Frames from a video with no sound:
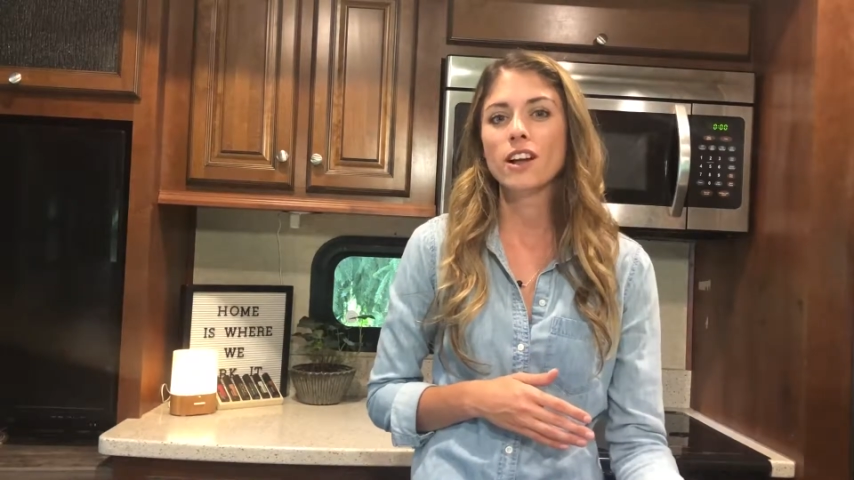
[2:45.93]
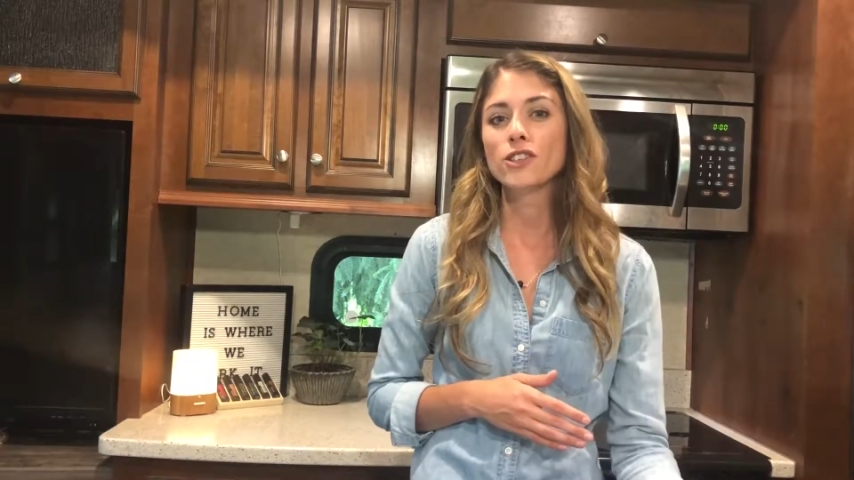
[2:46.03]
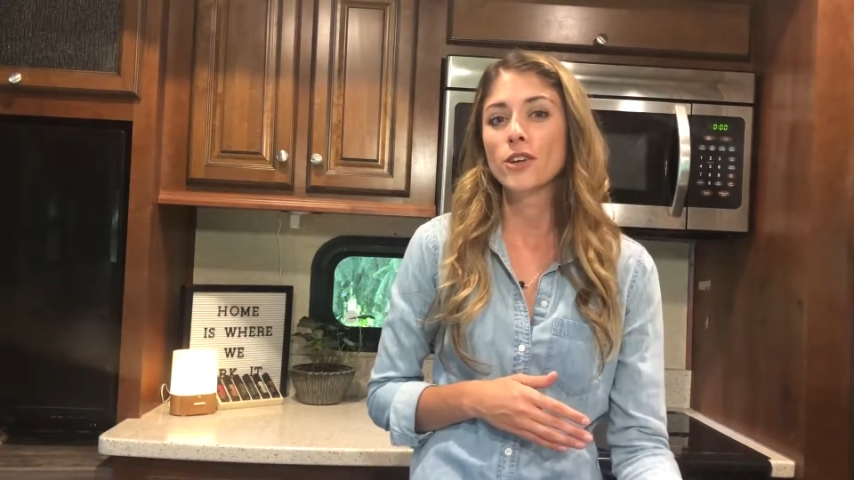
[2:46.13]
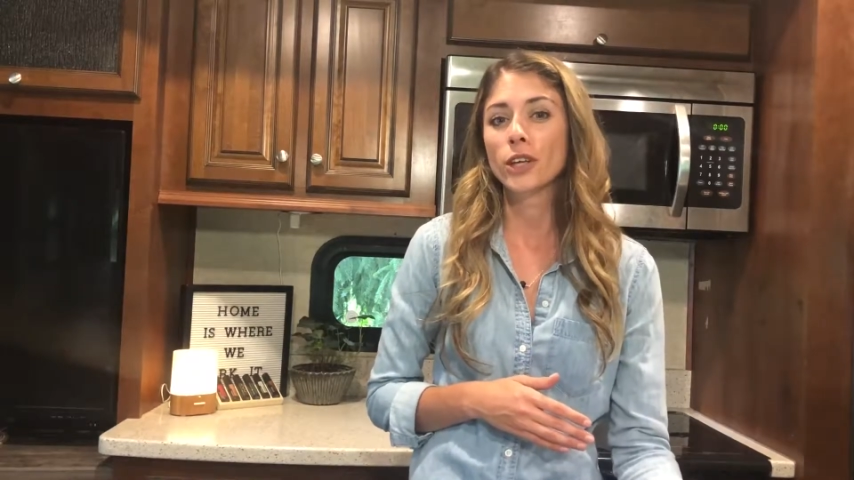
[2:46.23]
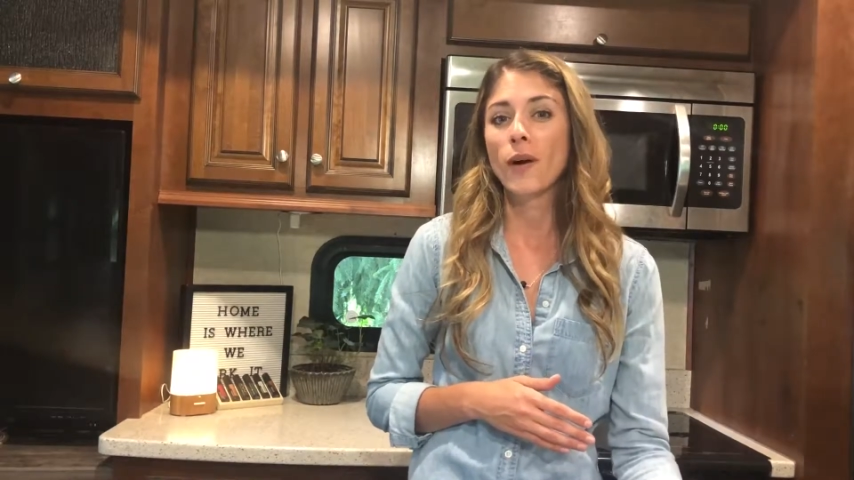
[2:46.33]
I'll
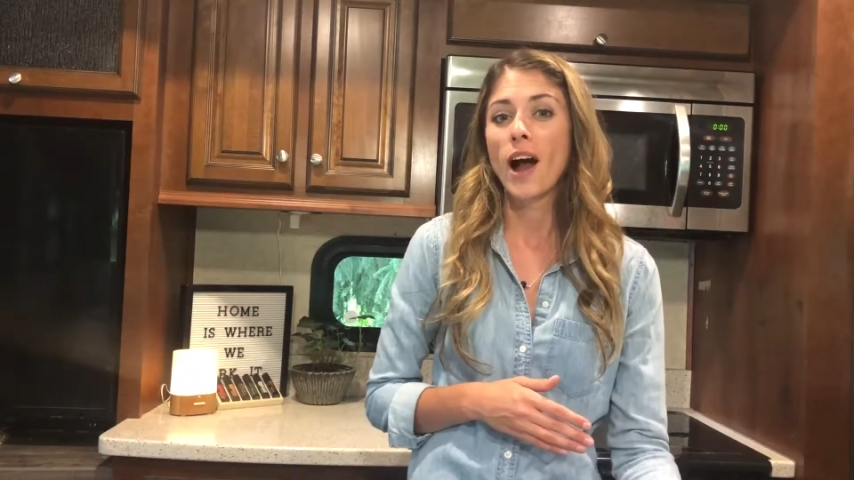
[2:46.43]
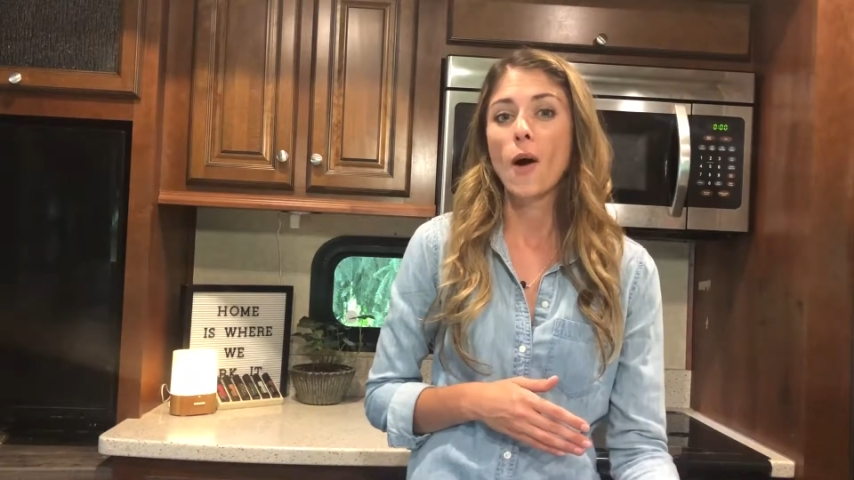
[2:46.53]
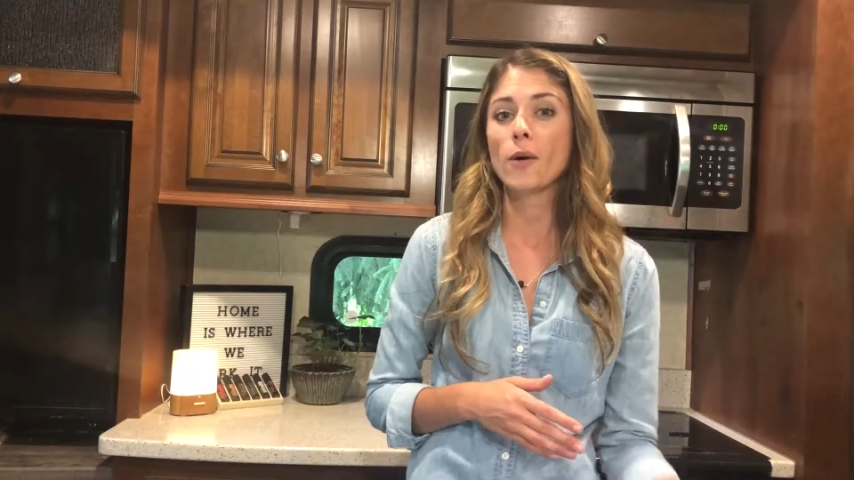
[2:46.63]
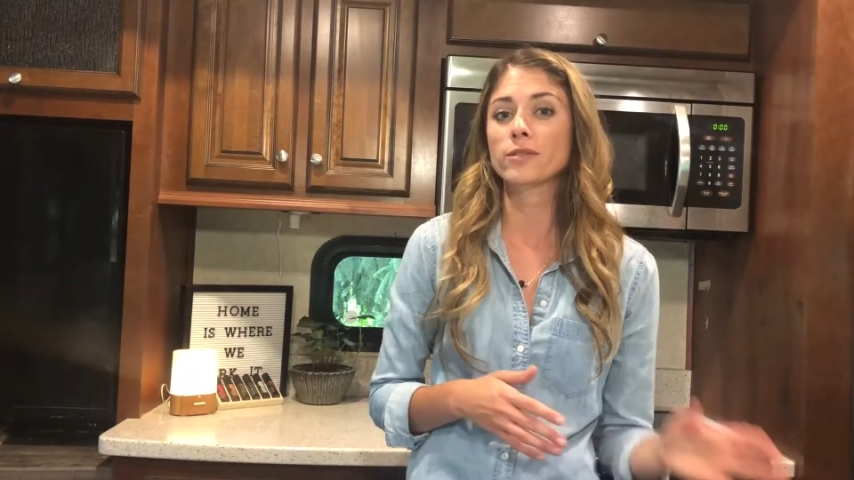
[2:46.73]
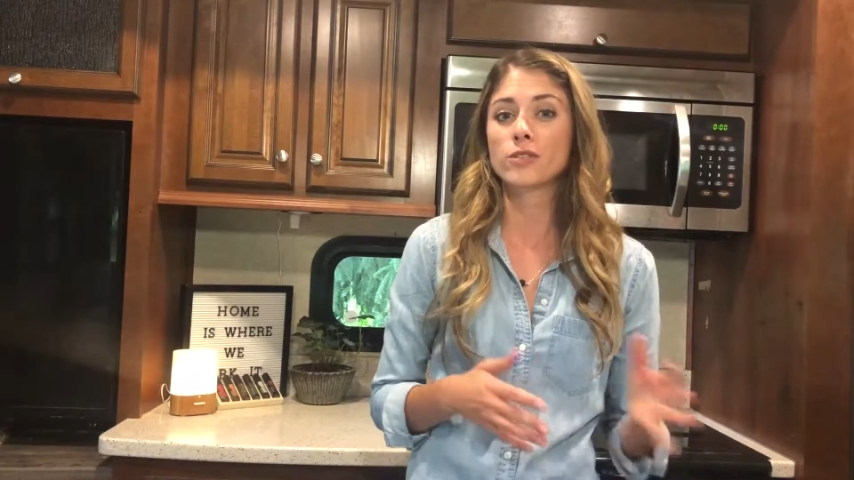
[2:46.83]
show you
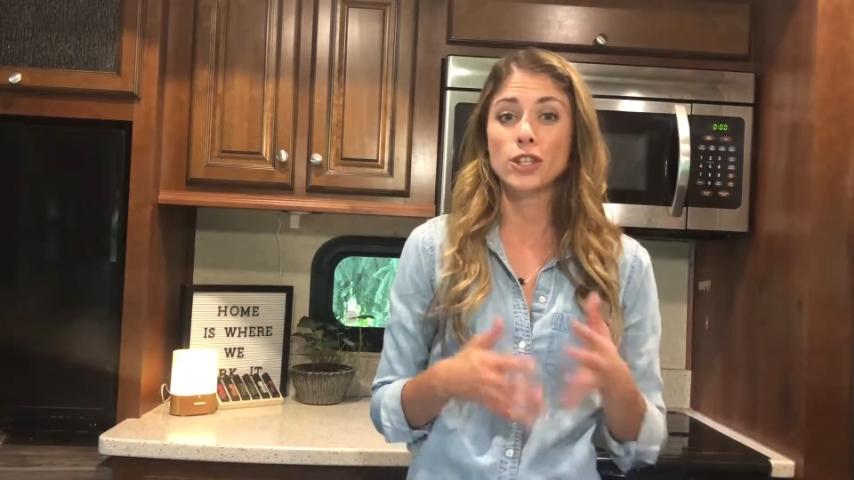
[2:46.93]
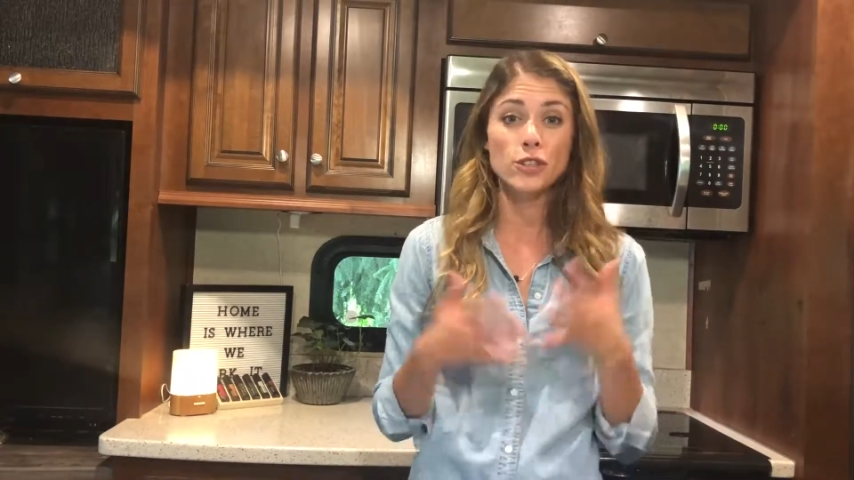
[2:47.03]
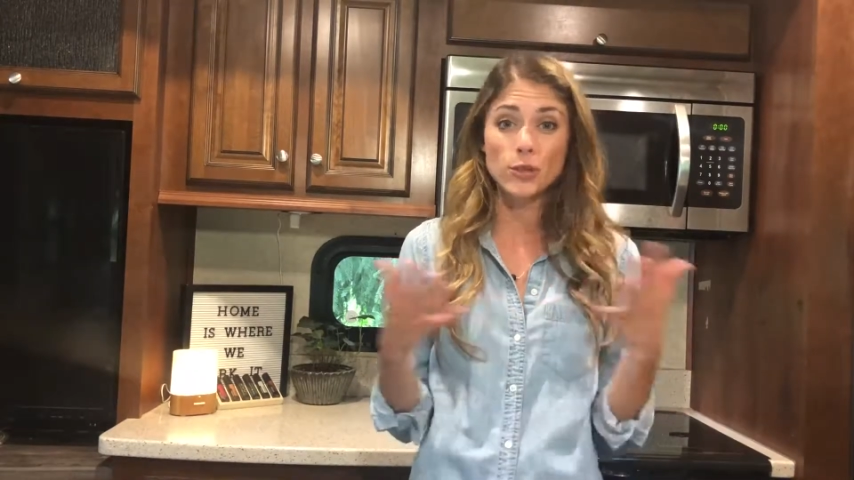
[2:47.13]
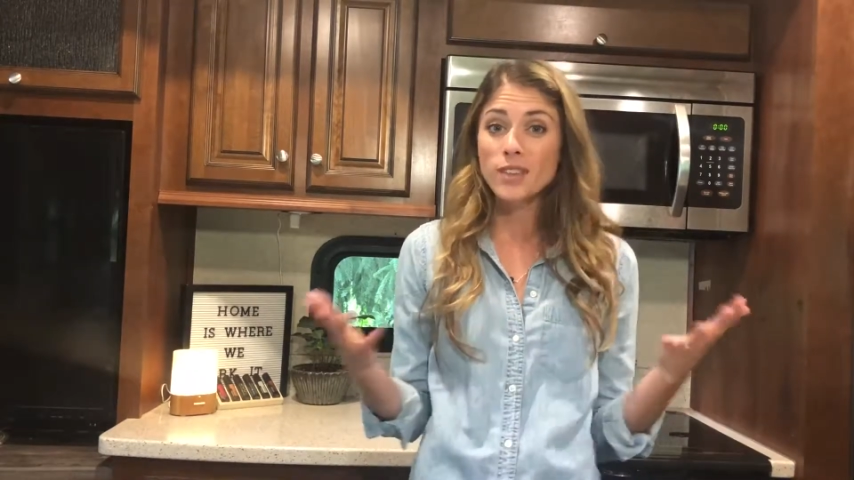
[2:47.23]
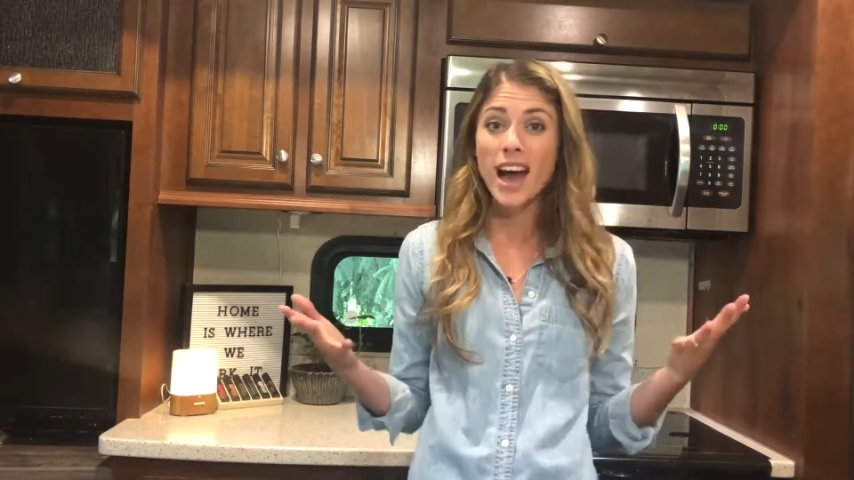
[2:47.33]
how to
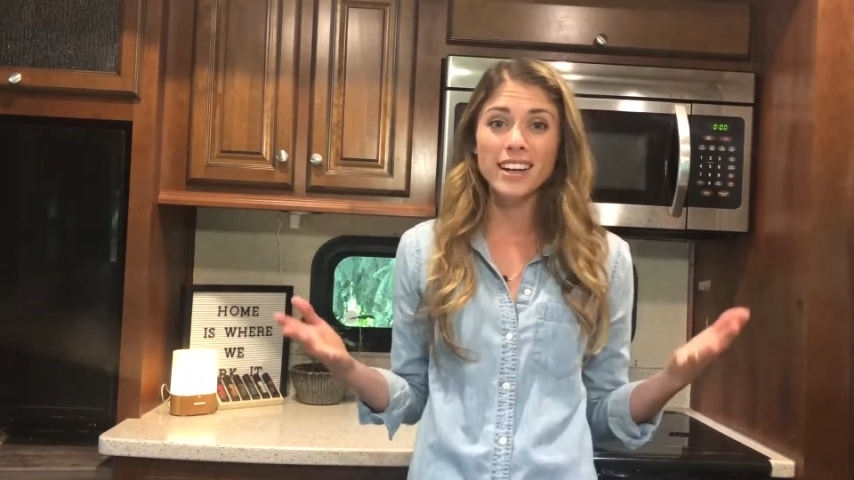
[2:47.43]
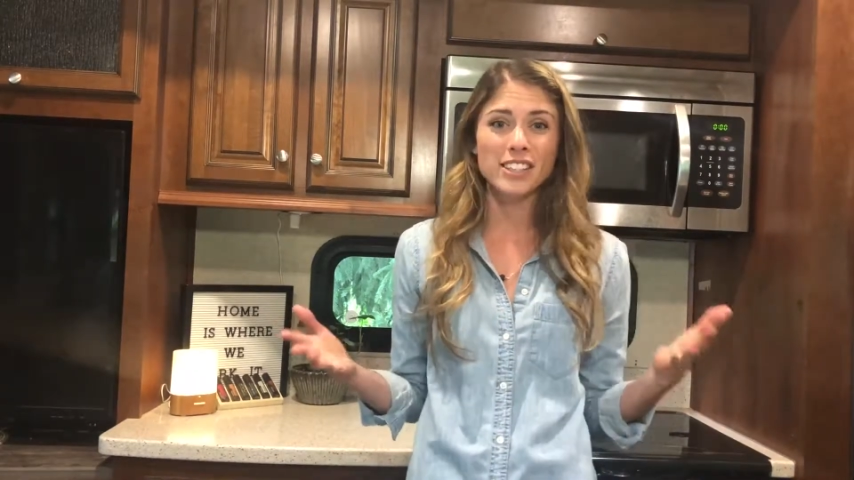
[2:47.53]
do that.